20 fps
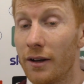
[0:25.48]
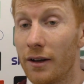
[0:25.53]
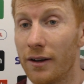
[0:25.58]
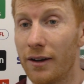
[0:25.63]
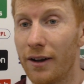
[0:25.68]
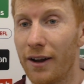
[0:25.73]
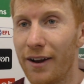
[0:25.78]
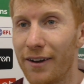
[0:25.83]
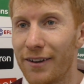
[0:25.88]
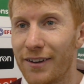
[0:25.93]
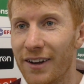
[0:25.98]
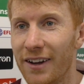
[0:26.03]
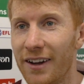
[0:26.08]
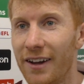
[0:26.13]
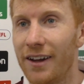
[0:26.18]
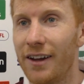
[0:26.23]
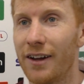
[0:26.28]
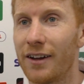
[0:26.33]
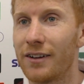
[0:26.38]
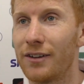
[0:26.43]

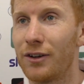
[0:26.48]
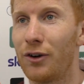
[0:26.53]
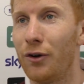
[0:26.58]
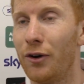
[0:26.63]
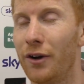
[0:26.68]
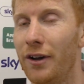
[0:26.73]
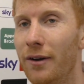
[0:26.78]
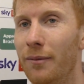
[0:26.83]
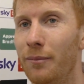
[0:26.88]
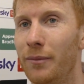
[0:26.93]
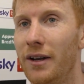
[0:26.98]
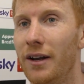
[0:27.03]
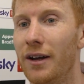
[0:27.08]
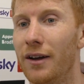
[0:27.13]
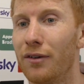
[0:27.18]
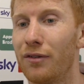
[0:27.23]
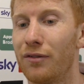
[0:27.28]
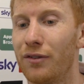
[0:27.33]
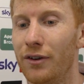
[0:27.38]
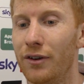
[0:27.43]
Yeah, cut in on my
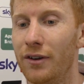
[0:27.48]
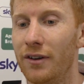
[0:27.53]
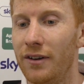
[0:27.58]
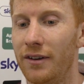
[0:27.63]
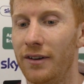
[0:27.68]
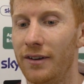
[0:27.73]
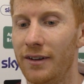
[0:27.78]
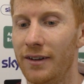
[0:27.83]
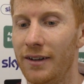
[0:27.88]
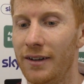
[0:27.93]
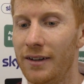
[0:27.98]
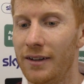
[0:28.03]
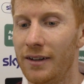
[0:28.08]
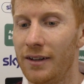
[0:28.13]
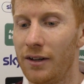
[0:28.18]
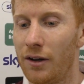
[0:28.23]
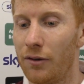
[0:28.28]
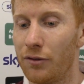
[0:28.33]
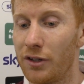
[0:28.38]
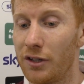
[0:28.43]
left, and
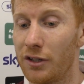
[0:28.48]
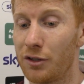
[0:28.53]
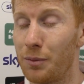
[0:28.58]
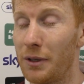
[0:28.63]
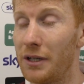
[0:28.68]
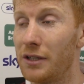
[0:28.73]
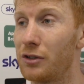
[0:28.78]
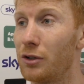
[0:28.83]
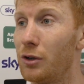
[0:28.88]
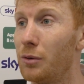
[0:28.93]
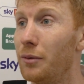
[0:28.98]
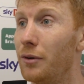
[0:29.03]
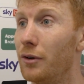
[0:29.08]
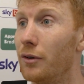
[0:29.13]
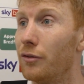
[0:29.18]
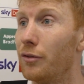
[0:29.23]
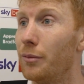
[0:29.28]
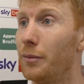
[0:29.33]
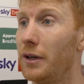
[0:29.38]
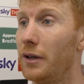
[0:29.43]
obviously the space opened
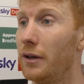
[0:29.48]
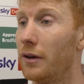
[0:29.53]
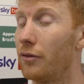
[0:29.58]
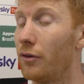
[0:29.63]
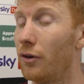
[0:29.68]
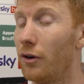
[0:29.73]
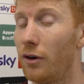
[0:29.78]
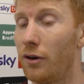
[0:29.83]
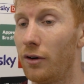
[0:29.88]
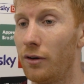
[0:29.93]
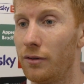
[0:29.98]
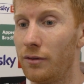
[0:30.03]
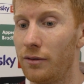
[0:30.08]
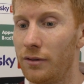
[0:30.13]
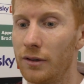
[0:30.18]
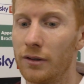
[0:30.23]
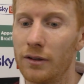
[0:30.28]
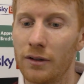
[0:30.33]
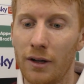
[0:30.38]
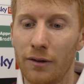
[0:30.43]
up for me, and I thought,
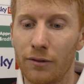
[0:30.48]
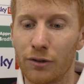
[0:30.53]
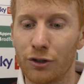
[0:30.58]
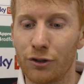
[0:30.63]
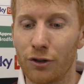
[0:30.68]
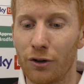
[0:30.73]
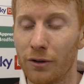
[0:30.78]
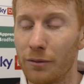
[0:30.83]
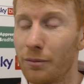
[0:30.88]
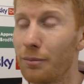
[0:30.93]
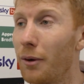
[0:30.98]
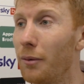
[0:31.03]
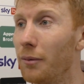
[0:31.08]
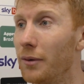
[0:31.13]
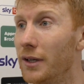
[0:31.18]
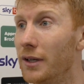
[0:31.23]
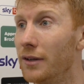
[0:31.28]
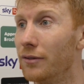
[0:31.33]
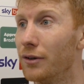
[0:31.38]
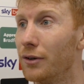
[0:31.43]
have a shot, it's
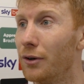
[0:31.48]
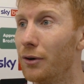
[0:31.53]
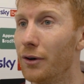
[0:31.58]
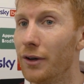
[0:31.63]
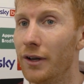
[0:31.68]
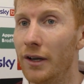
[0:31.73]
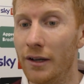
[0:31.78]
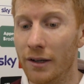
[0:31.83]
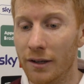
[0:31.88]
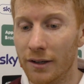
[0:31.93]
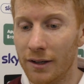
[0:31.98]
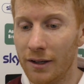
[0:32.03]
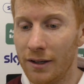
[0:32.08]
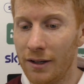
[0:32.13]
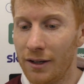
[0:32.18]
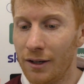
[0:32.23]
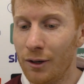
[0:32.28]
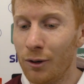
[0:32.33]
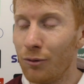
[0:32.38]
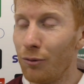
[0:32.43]
probably either going
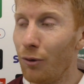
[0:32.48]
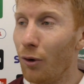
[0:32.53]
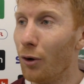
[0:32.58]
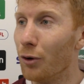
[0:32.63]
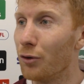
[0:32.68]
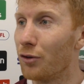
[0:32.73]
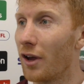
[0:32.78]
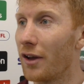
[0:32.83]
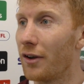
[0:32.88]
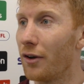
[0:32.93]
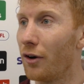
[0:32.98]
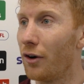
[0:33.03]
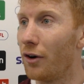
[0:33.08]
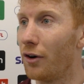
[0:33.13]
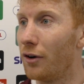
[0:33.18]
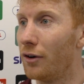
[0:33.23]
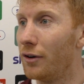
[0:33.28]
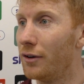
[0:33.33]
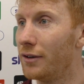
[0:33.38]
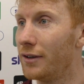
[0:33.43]
row Z
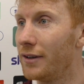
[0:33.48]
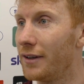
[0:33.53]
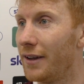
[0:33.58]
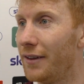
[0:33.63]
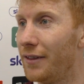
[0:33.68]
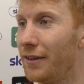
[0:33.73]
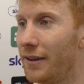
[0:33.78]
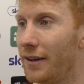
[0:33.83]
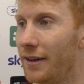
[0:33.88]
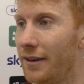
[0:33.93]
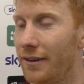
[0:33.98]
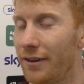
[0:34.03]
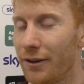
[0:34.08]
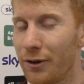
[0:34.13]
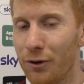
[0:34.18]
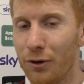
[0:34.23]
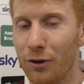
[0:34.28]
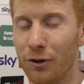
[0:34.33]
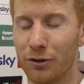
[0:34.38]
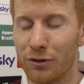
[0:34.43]
or in the
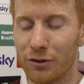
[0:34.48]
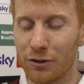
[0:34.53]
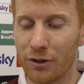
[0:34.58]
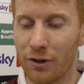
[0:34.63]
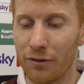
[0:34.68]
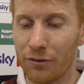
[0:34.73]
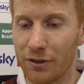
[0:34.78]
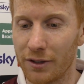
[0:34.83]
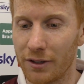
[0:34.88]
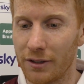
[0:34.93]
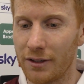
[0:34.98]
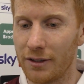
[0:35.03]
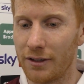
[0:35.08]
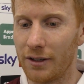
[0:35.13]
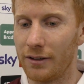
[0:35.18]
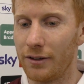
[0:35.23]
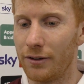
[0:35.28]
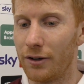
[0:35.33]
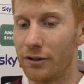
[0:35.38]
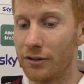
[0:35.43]
goal. So obviously,
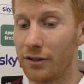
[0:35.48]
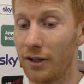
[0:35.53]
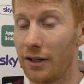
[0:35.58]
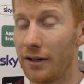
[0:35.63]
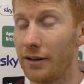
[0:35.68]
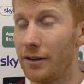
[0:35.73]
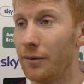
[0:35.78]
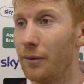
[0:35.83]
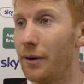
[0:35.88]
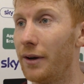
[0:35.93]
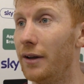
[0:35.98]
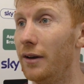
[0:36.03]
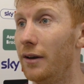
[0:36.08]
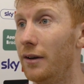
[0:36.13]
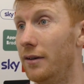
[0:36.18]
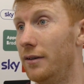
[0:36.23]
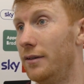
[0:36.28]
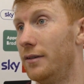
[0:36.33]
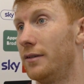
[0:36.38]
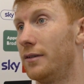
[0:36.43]
delighted it went in,
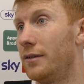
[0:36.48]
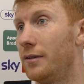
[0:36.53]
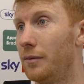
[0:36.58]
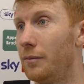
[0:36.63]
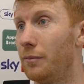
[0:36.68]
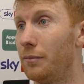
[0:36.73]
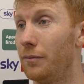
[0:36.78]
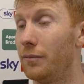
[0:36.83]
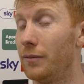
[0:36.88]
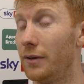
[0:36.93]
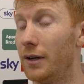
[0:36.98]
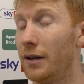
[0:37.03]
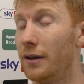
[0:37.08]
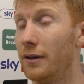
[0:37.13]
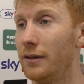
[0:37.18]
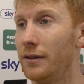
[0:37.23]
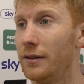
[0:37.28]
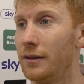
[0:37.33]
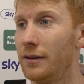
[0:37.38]
and yeah.